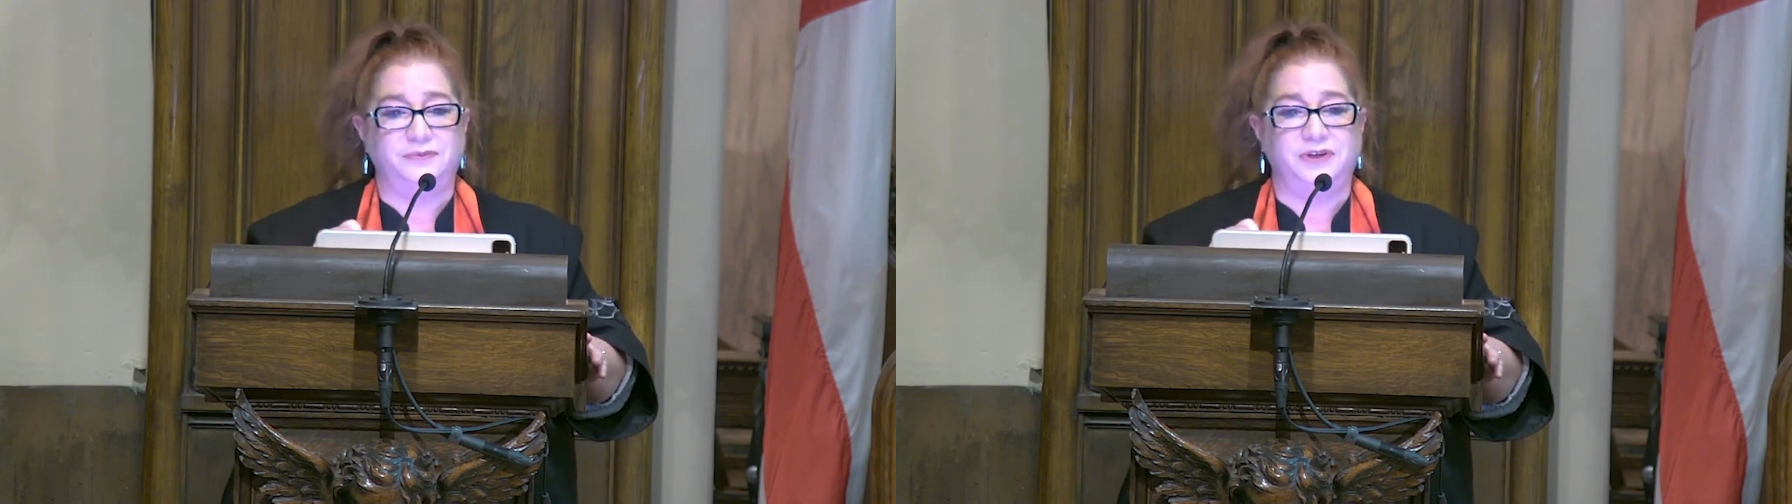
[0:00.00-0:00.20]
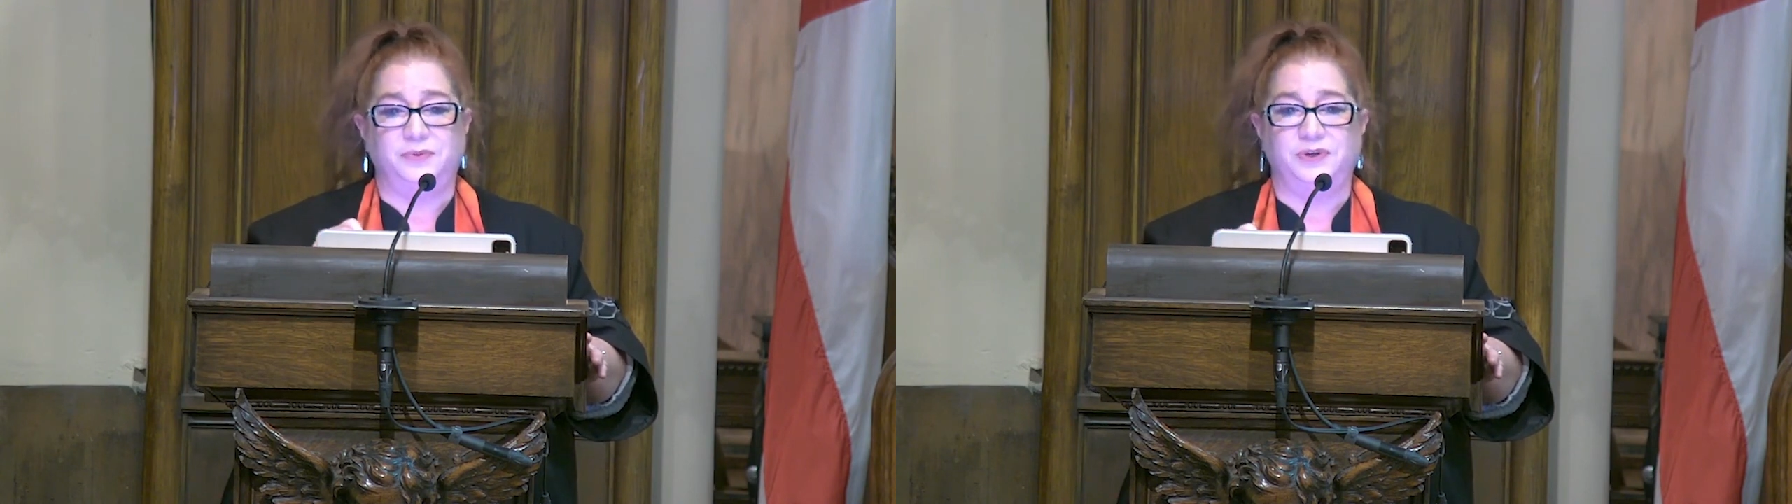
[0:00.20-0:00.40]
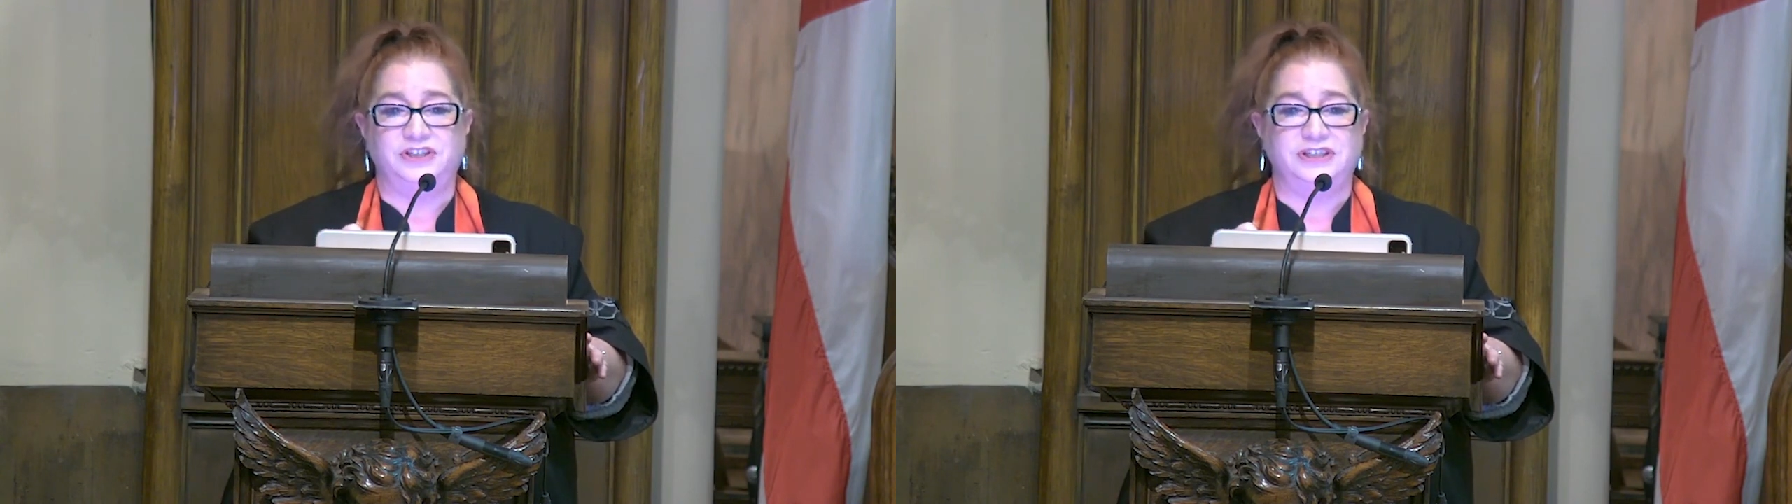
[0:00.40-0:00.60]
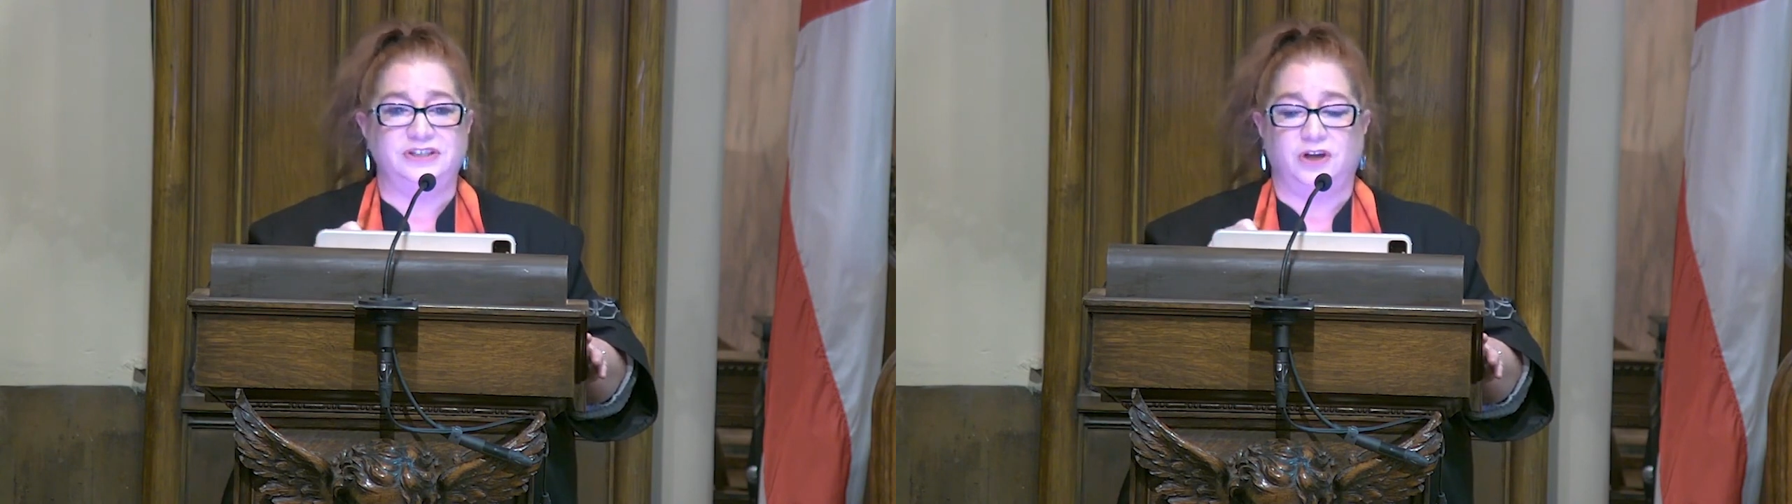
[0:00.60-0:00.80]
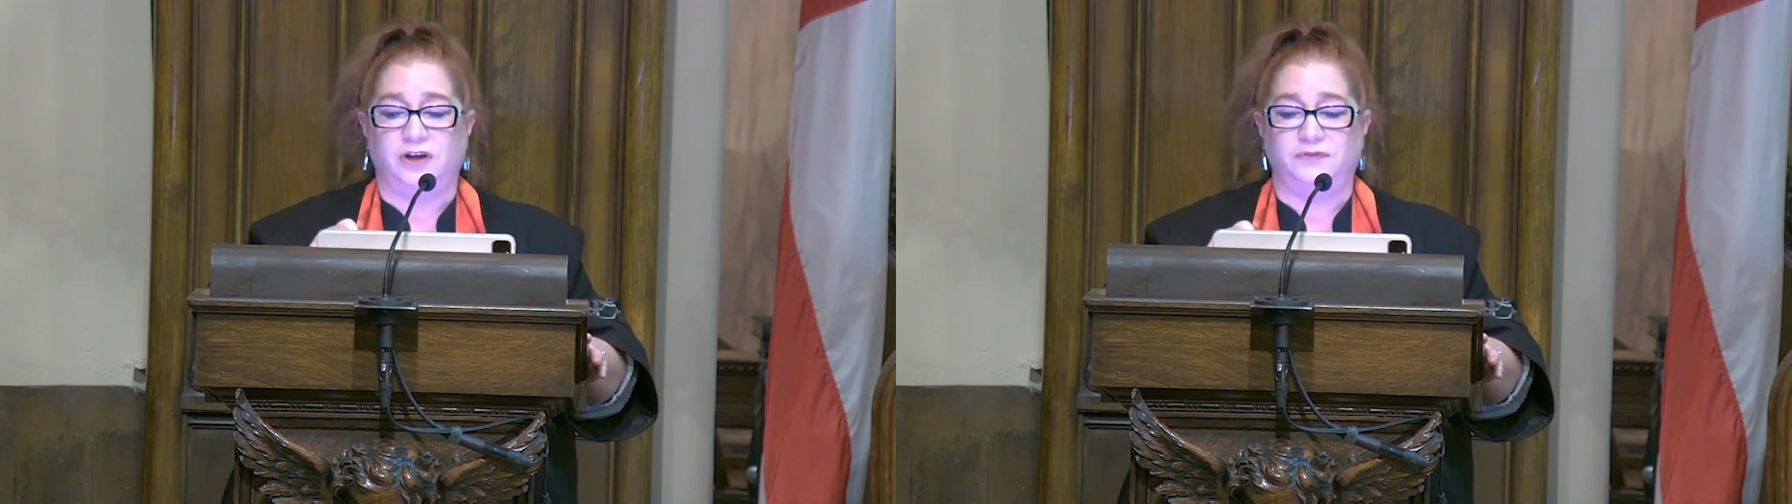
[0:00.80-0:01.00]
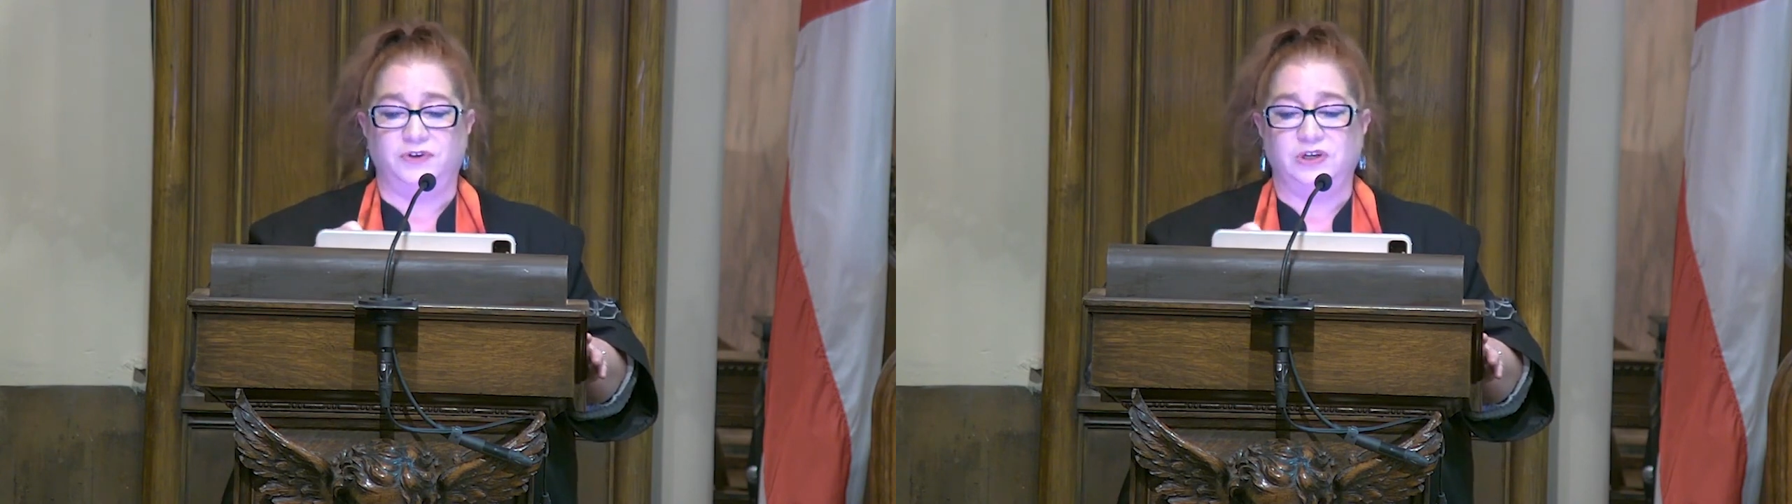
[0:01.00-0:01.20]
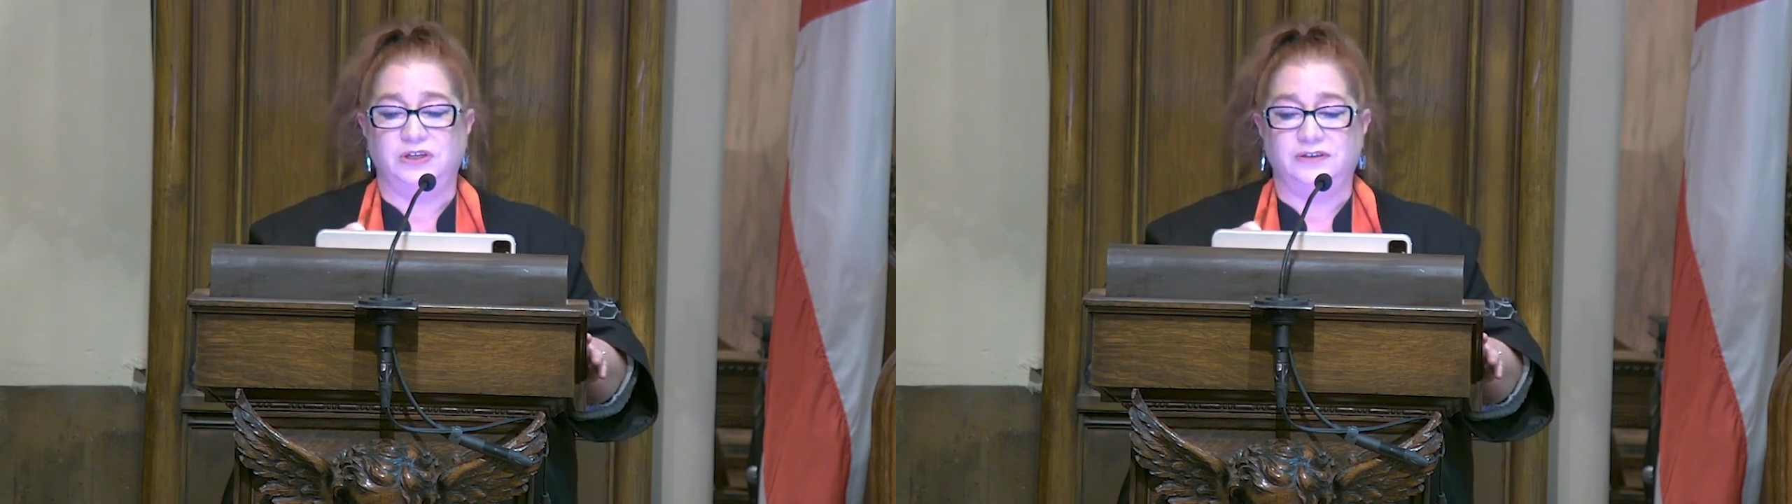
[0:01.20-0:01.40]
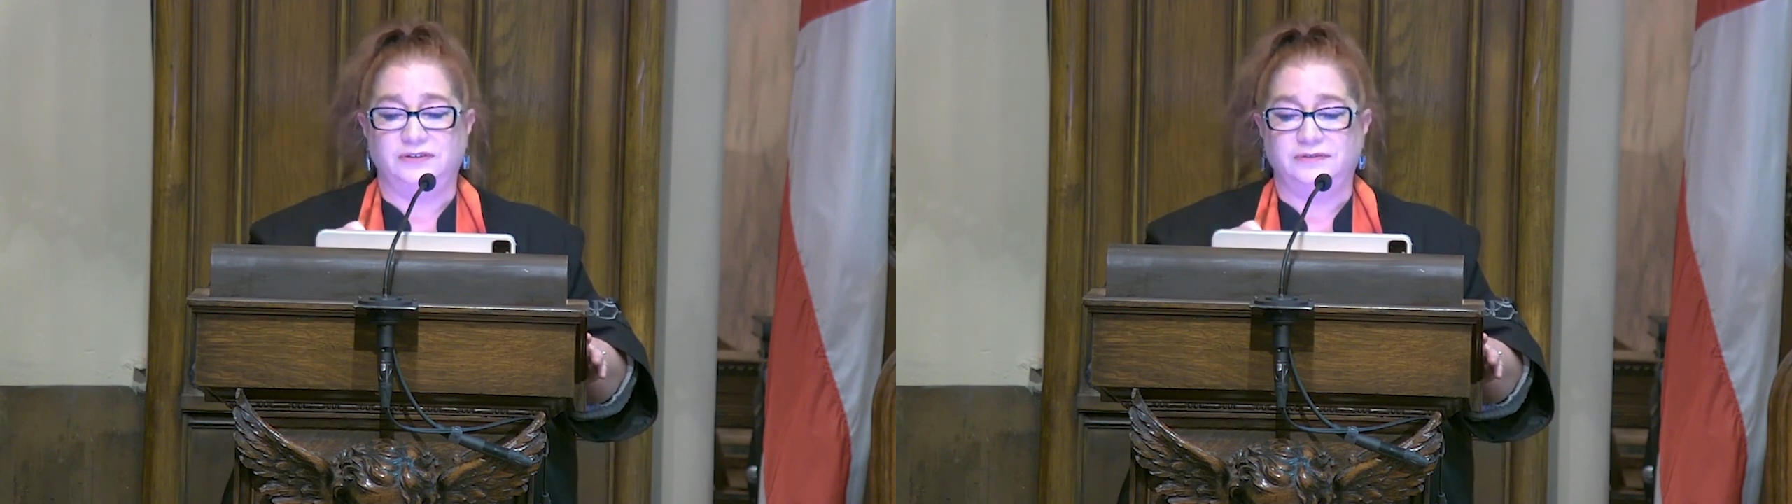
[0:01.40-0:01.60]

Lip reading: with which it's offered.